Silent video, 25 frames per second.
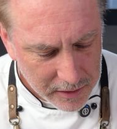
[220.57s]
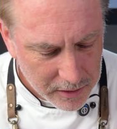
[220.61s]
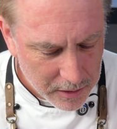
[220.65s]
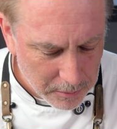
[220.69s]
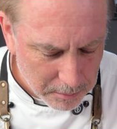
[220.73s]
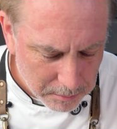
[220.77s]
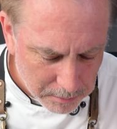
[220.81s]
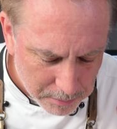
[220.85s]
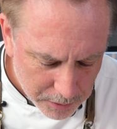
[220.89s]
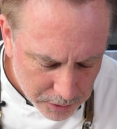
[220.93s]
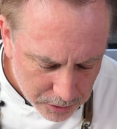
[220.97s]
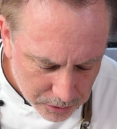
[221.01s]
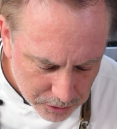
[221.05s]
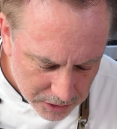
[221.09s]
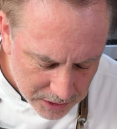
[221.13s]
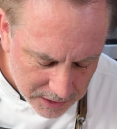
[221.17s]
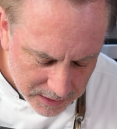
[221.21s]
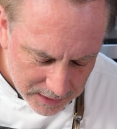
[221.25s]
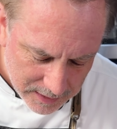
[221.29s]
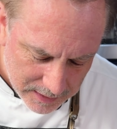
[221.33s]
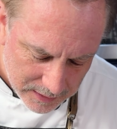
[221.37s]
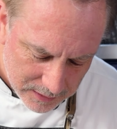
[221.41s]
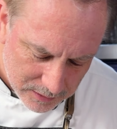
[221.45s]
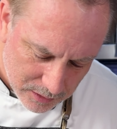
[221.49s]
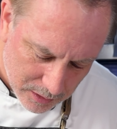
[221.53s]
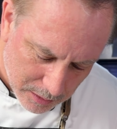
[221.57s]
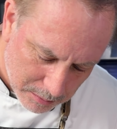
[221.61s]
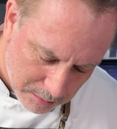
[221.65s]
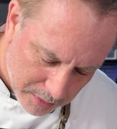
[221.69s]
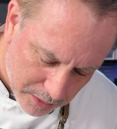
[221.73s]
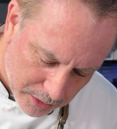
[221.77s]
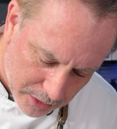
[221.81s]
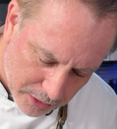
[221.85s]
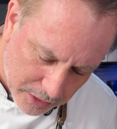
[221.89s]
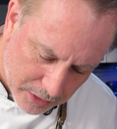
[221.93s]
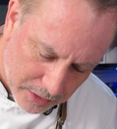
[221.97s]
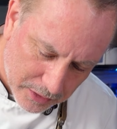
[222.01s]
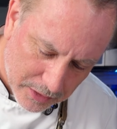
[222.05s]
of the blue cheese, the
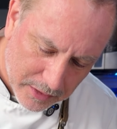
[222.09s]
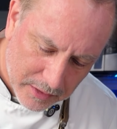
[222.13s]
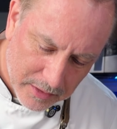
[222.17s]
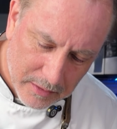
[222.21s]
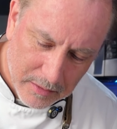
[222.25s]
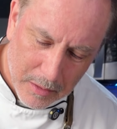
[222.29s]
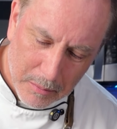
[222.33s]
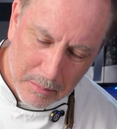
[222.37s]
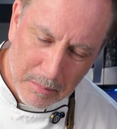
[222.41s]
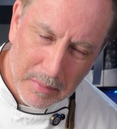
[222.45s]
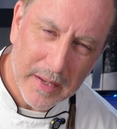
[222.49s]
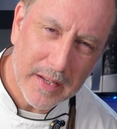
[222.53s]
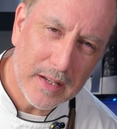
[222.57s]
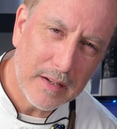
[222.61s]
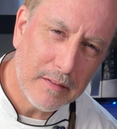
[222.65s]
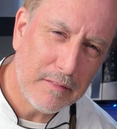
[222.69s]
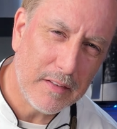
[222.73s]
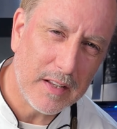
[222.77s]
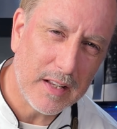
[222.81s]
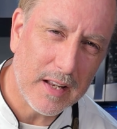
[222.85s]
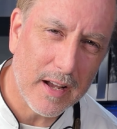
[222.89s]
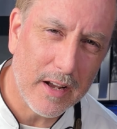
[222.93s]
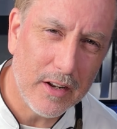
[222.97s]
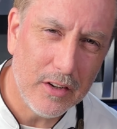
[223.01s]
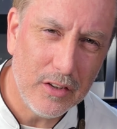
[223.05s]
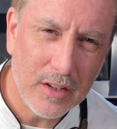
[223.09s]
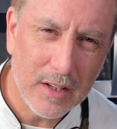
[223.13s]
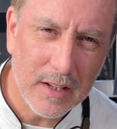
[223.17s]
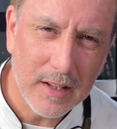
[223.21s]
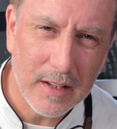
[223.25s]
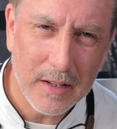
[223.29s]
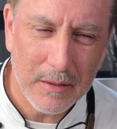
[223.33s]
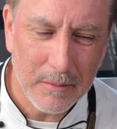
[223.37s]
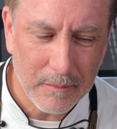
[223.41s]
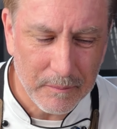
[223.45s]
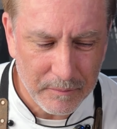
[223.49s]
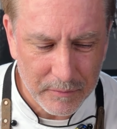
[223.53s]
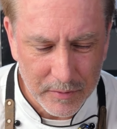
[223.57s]
burger, the bite of the
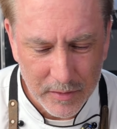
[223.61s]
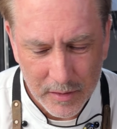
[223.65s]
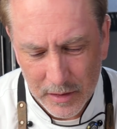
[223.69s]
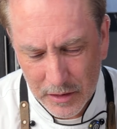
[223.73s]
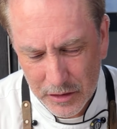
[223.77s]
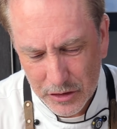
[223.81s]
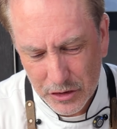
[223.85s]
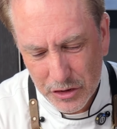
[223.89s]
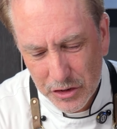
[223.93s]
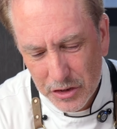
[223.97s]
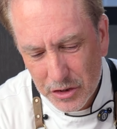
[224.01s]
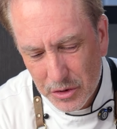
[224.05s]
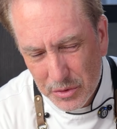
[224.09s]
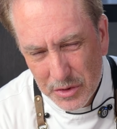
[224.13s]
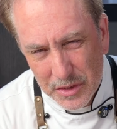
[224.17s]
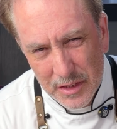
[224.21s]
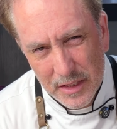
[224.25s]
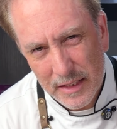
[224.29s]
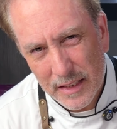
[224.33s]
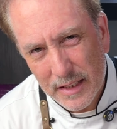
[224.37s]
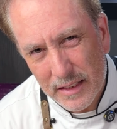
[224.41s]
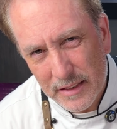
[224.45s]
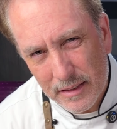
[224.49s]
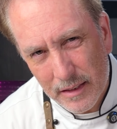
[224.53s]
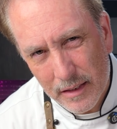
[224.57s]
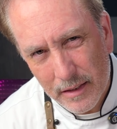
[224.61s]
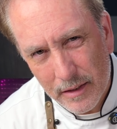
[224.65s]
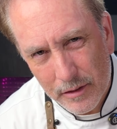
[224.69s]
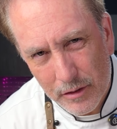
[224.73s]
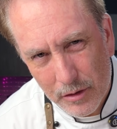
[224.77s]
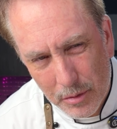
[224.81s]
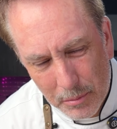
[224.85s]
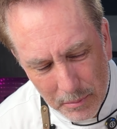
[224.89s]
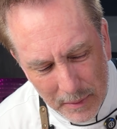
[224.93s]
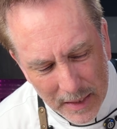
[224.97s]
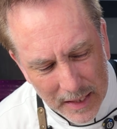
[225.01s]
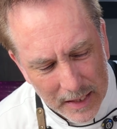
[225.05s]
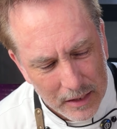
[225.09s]
onion, juiciness of the
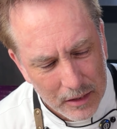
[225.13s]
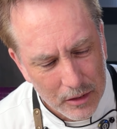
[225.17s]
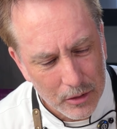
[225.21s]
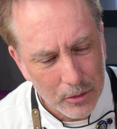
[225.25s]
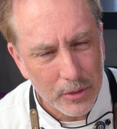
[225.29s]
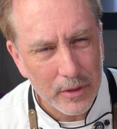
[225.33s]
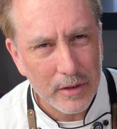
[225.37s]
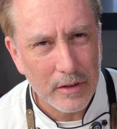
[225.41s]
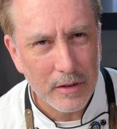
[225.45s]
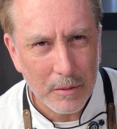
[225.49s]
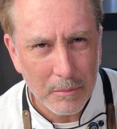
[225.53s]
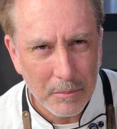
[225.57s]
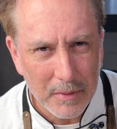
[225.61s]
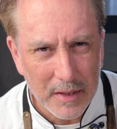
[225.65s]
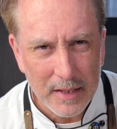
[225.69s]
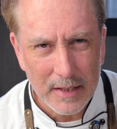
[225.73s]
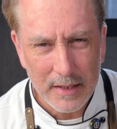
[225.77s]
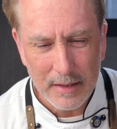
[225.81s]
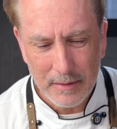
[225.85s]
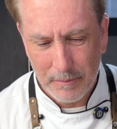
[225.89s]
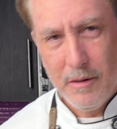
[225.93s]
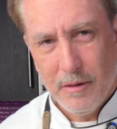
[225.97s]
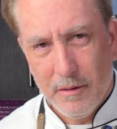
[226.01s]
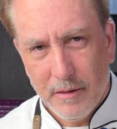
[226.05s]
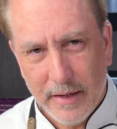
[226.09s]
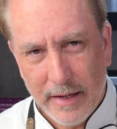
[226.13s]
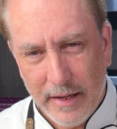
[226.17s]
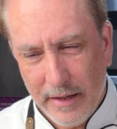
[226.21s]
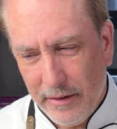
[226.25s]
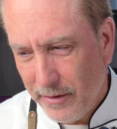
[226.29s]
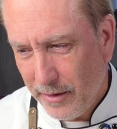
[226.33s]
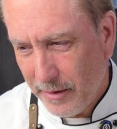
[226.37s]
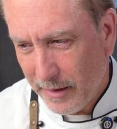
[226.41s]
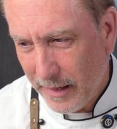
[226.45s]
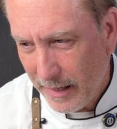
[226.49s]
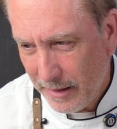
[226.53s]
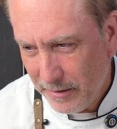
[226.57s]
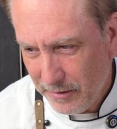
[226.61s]
tomato and the meat. Oh guys,
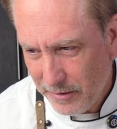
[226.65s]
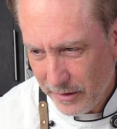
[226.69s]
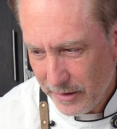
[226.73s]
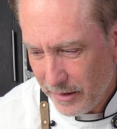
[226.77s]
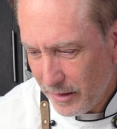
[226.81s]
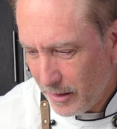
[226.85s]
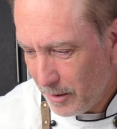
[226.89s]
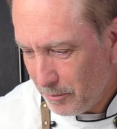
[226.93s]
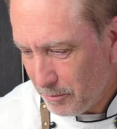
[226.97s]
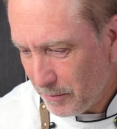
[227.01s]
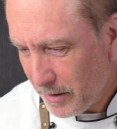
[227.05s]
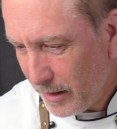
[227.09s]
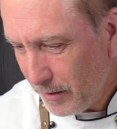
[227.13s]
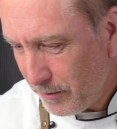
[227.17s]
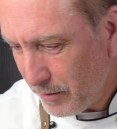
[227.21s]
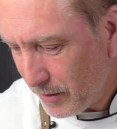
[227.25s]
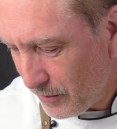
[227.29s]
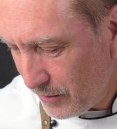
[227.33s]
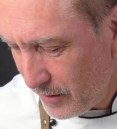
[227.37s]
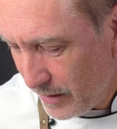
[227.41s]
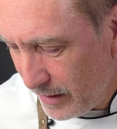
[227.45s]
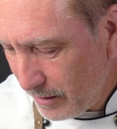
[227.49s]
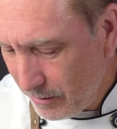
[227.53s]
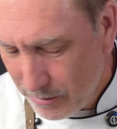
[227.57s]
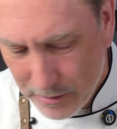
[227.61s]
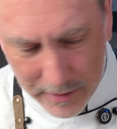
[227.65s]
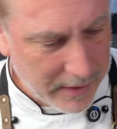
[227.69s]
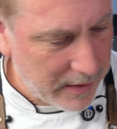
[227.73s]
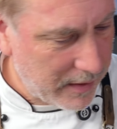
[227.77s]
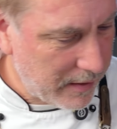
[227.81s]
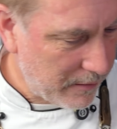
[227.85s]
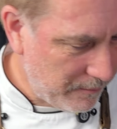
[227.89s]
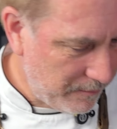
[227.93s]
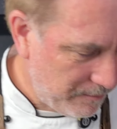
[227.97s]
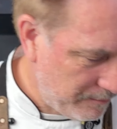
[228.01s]
I can't tell you, I'm kind of excited right now.